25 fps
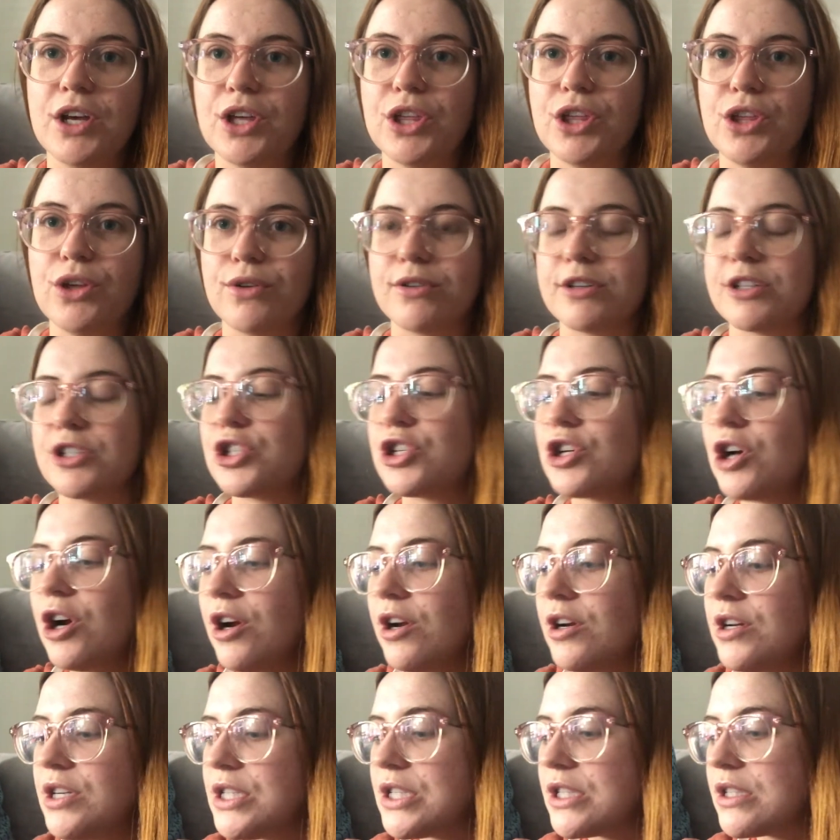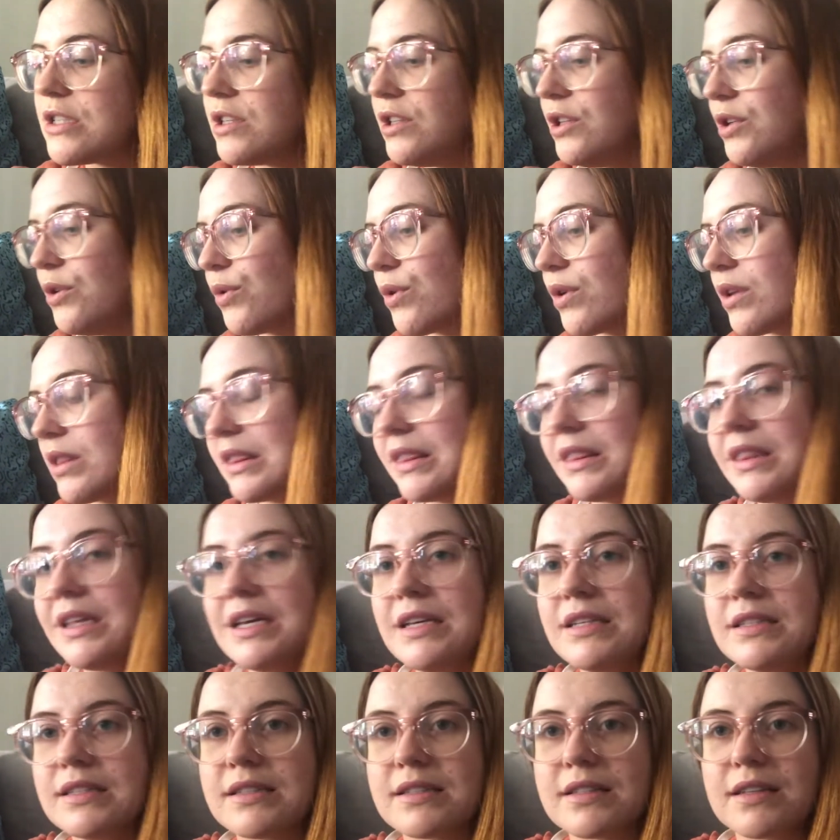your charts, your
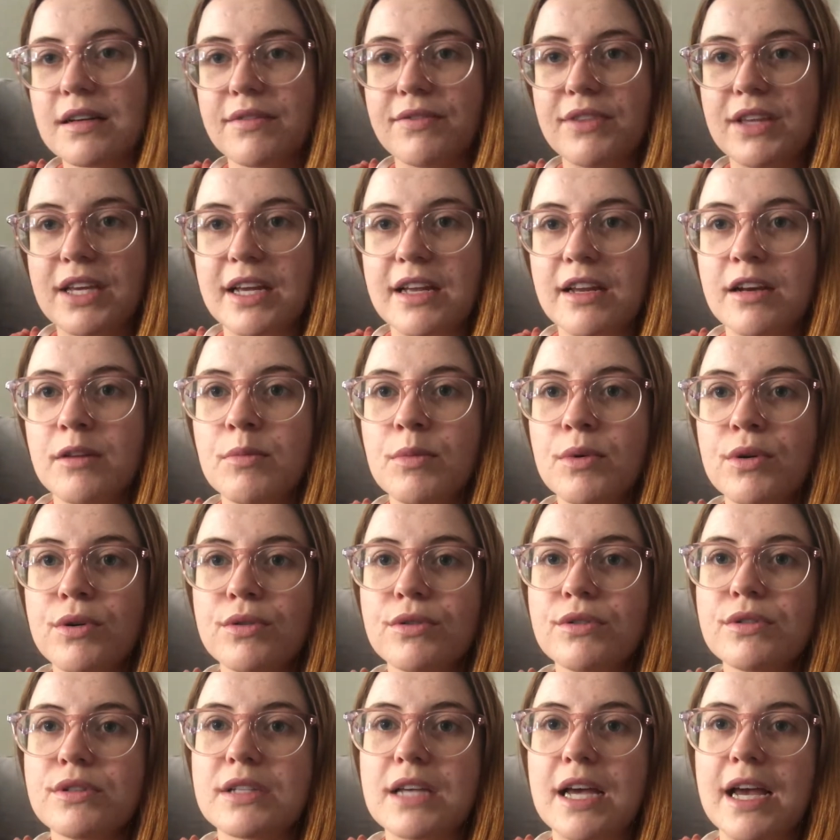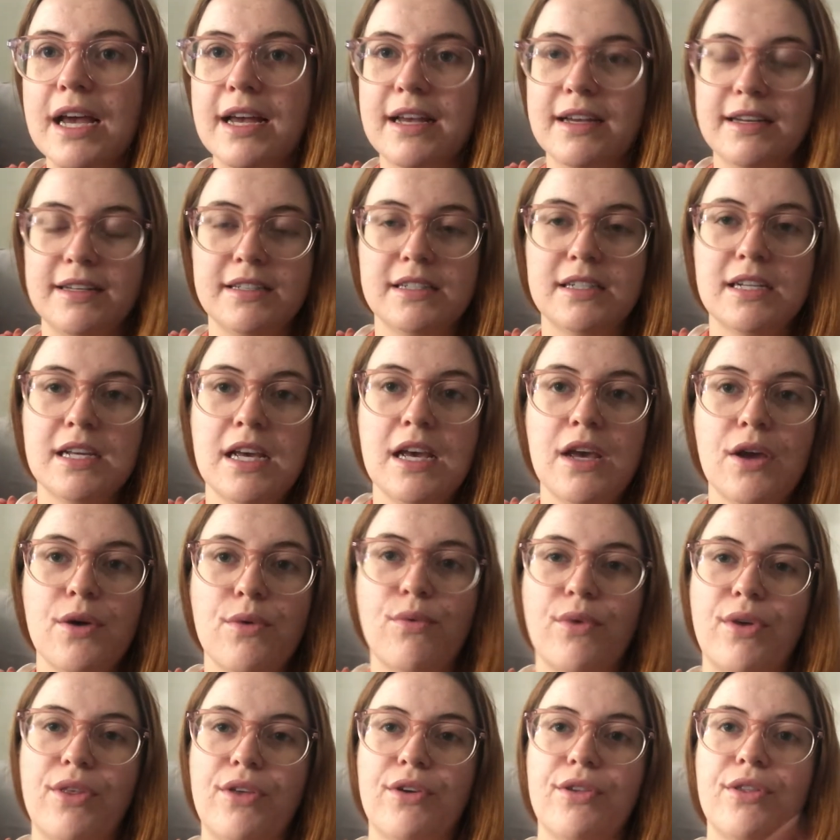lists of the animals, and
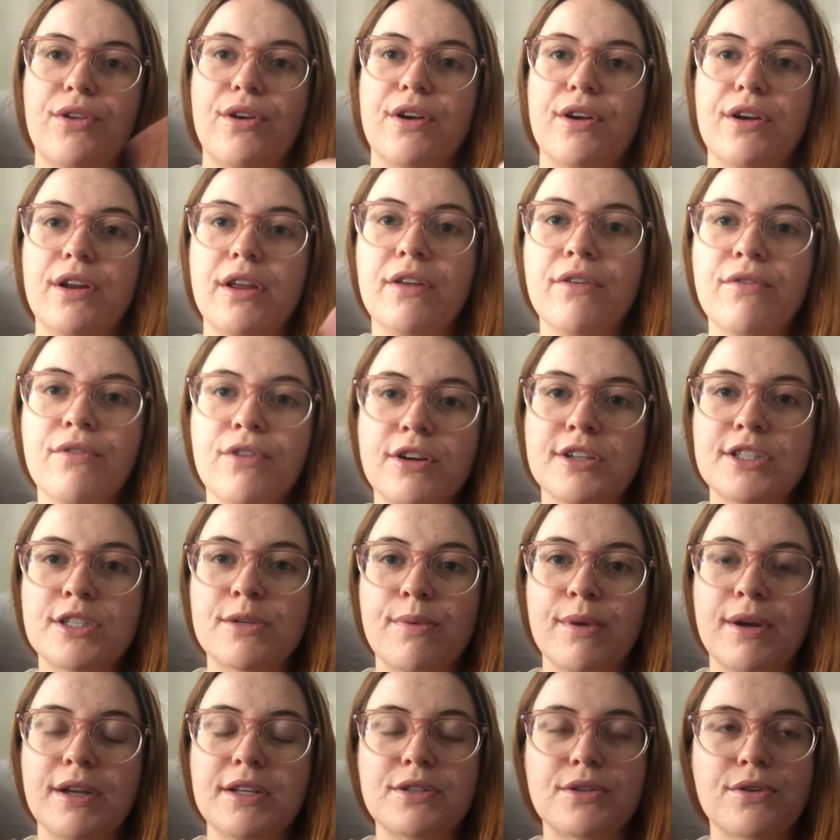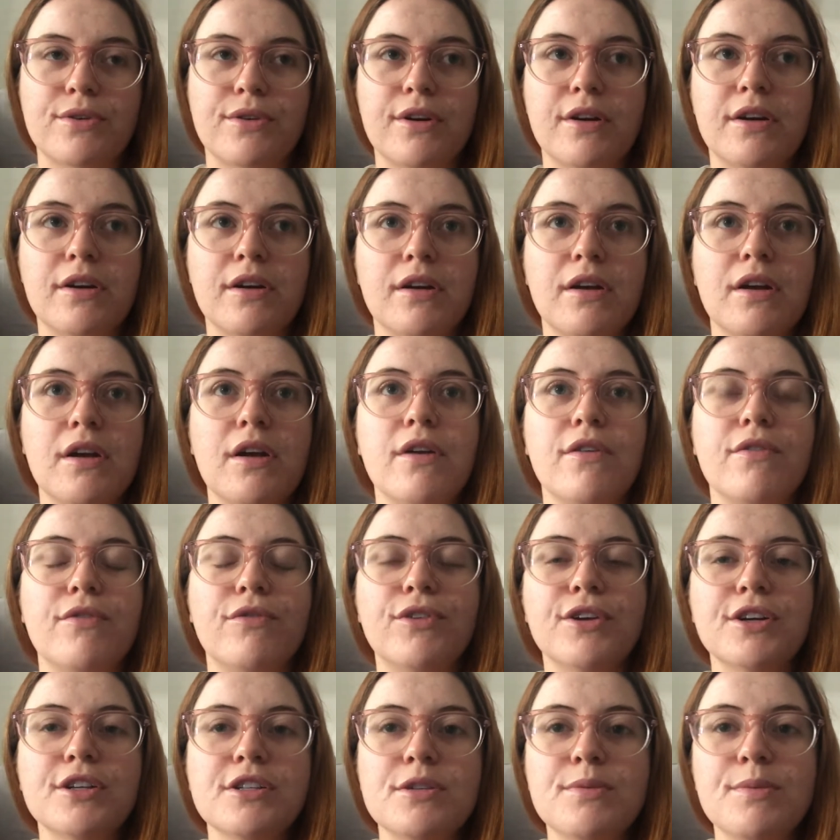whether they're an invertebrate or
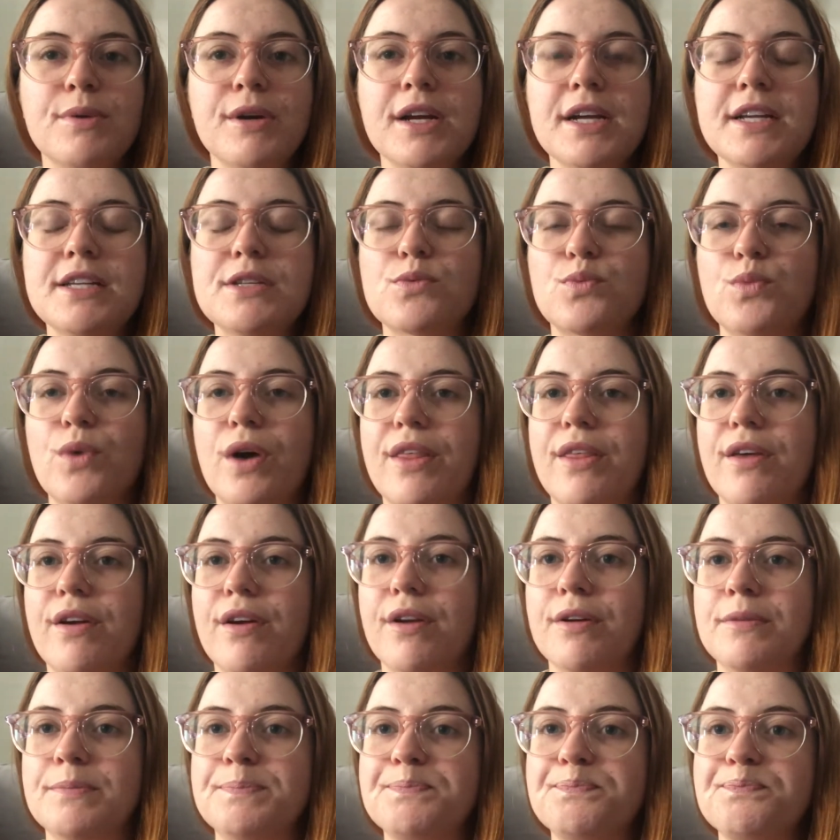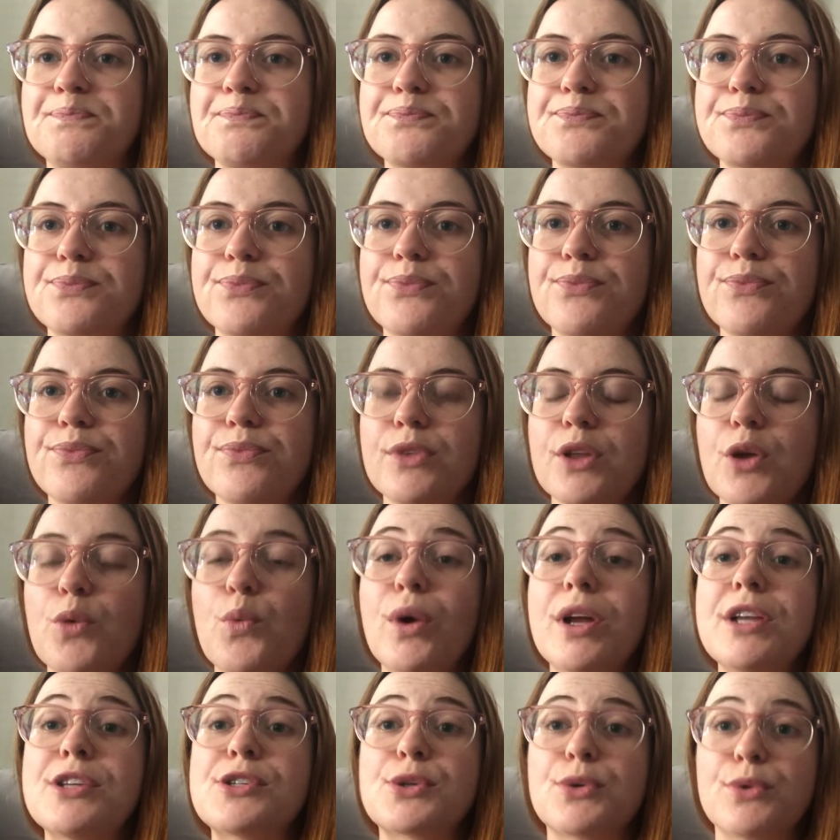vertebrate,
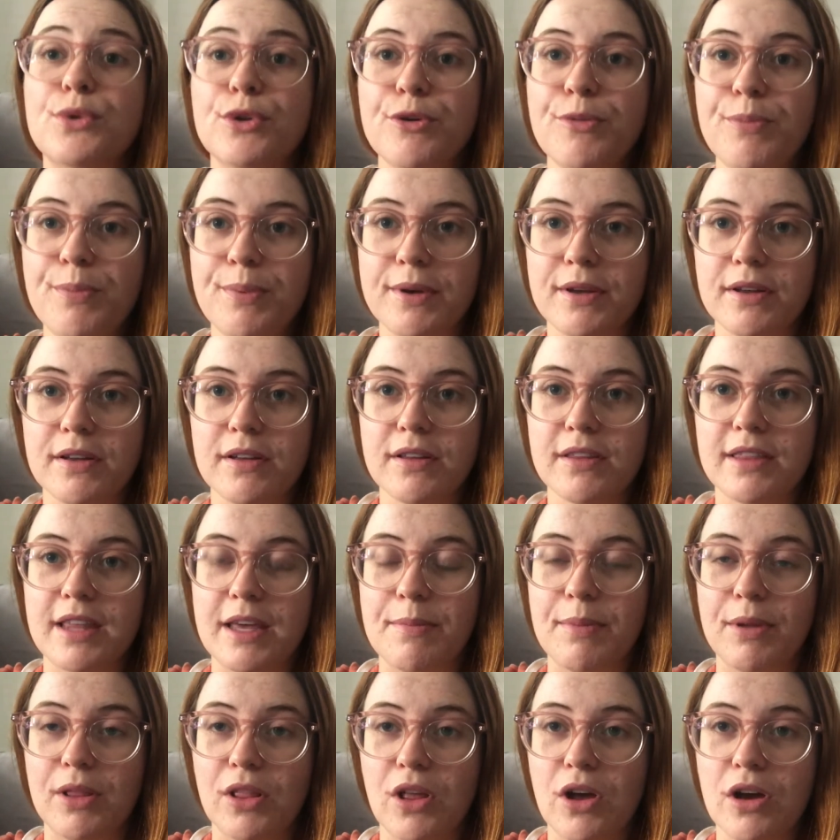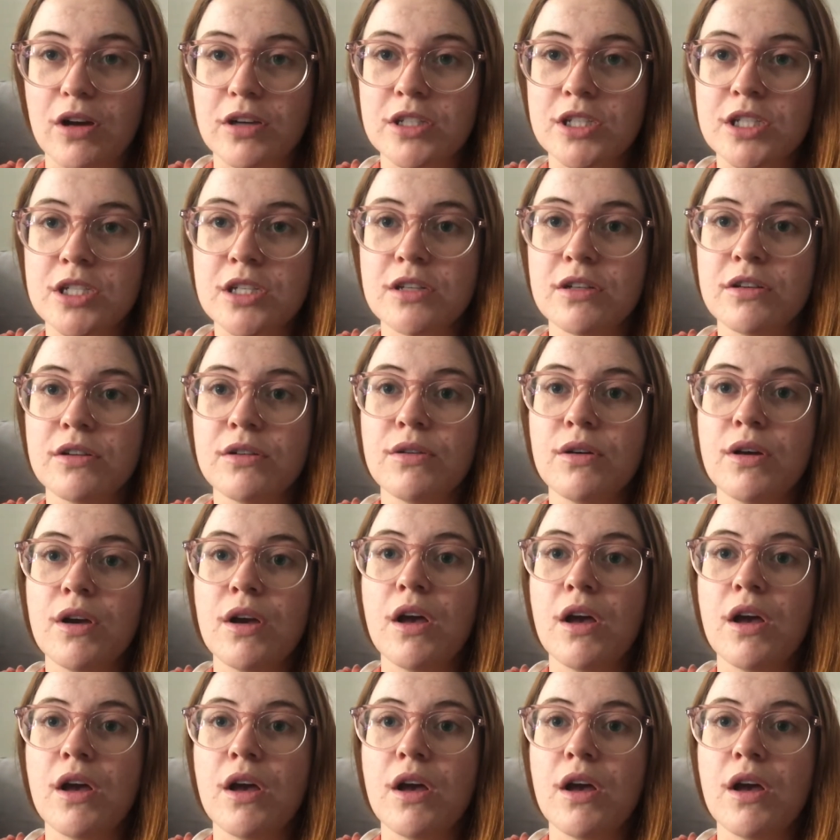what group they belong to,